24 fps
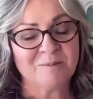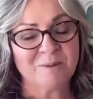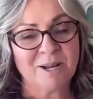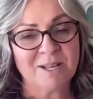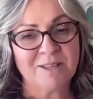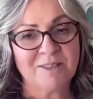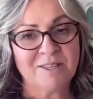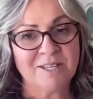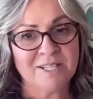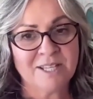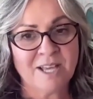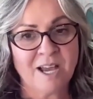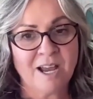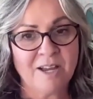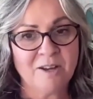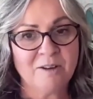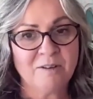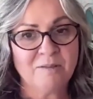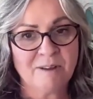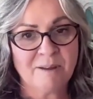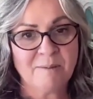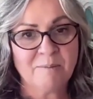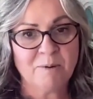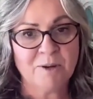right, these
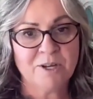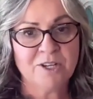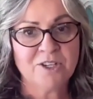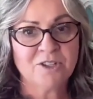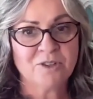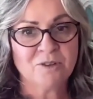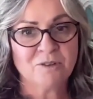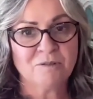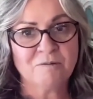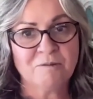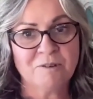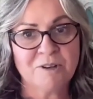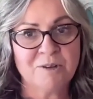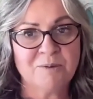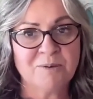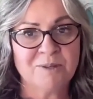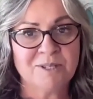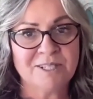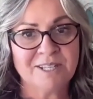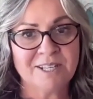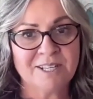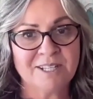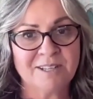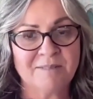higher vibrational
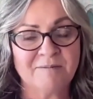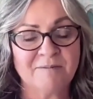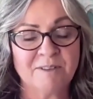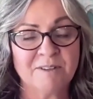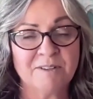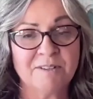frequencies of